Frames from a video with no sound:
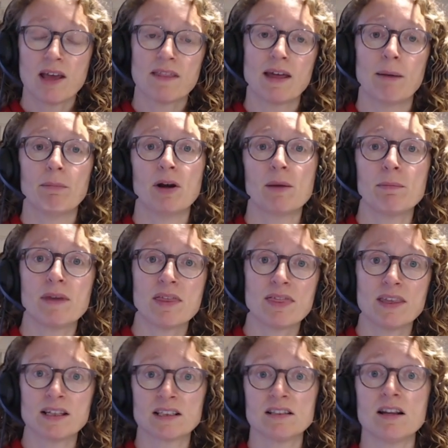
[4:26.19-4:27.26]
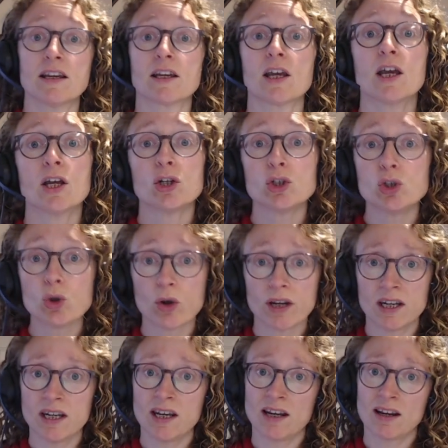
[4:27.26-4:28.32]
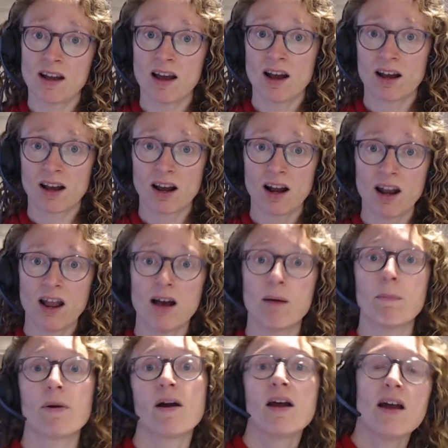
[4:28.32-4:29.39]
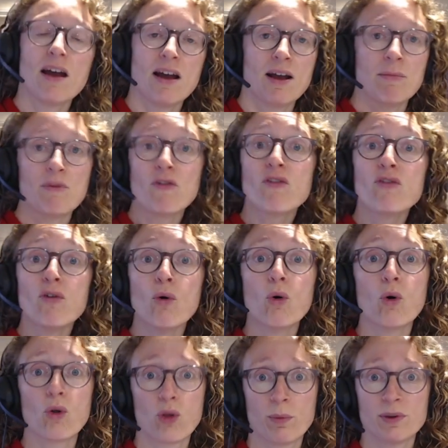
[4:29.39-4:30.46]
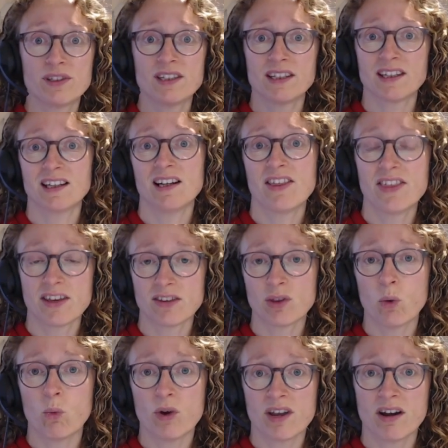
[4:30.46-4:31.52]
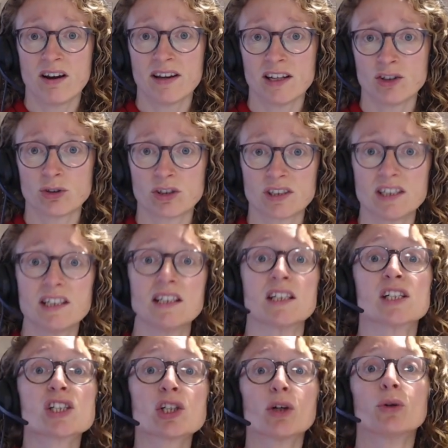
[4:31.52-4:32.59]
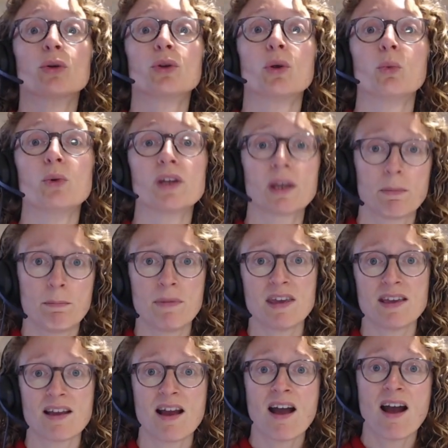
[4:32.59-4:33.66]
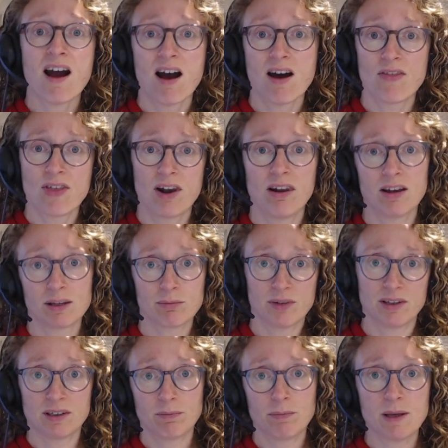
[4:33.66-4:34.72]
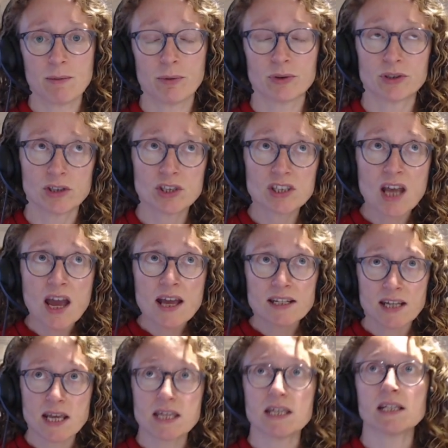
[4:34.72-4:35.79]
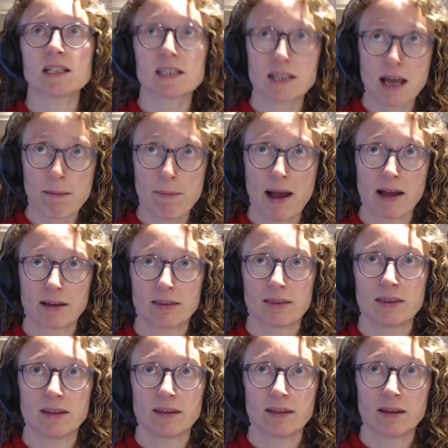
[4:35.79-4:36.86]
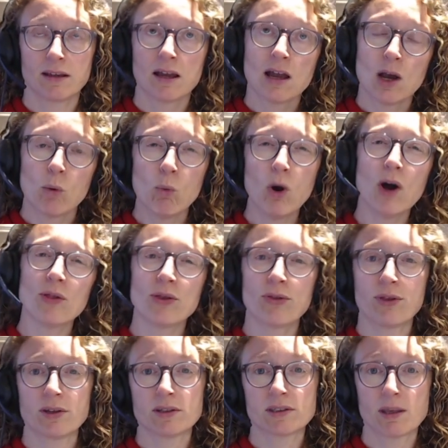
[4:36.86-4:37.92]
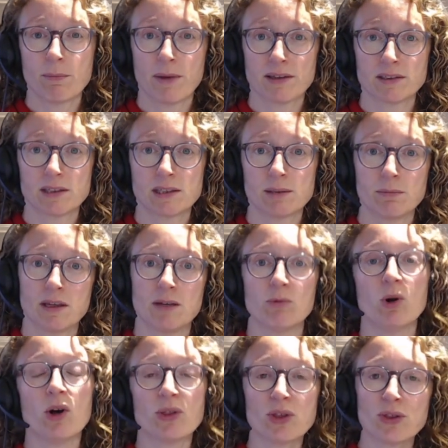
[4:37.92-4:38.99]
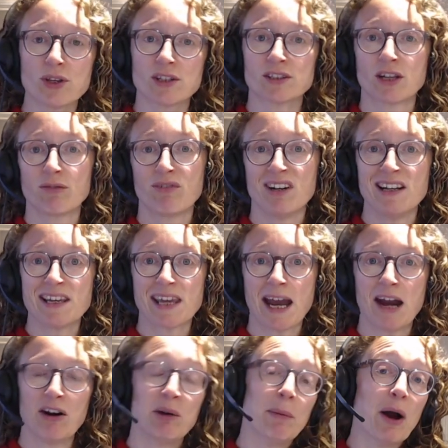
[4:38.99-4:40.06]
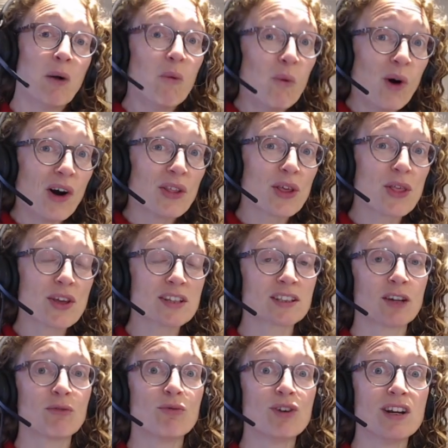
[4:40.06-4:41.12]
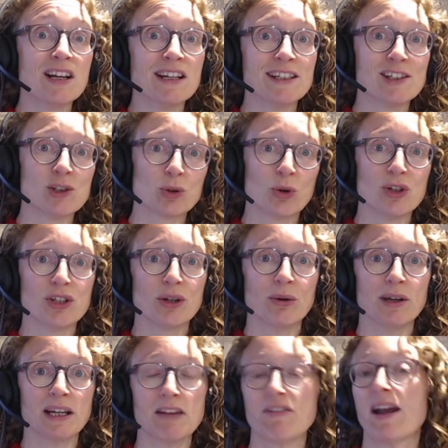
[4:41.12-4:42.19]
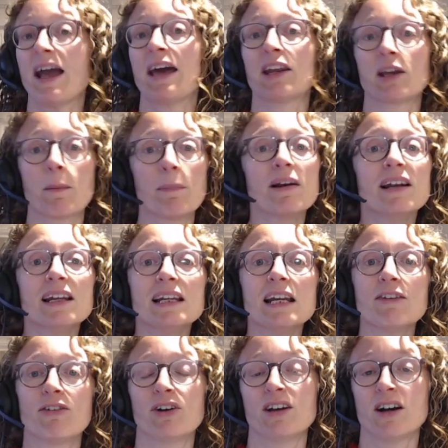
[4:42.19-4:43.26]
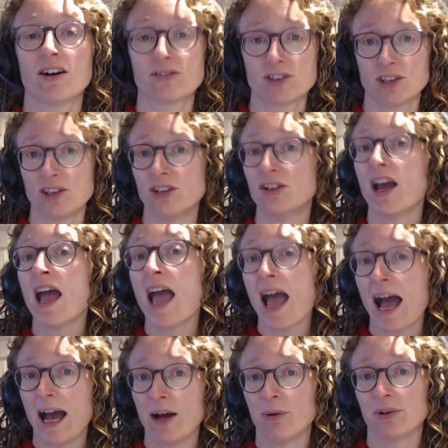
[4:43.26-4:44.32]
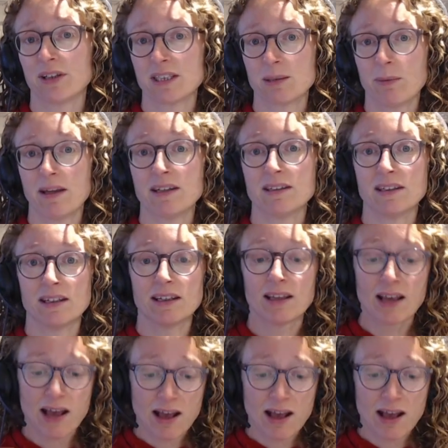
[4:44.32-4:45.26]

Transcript: That might mean things like joining a club um, for the particular thing that we are interested in so that we can meet other like minded people. So, just taking a step back and thinking, what are the things that matter to me? What are the things I really care about? What are the things I really enjoy doing? If I had a completely free afternoon, how would I spend it?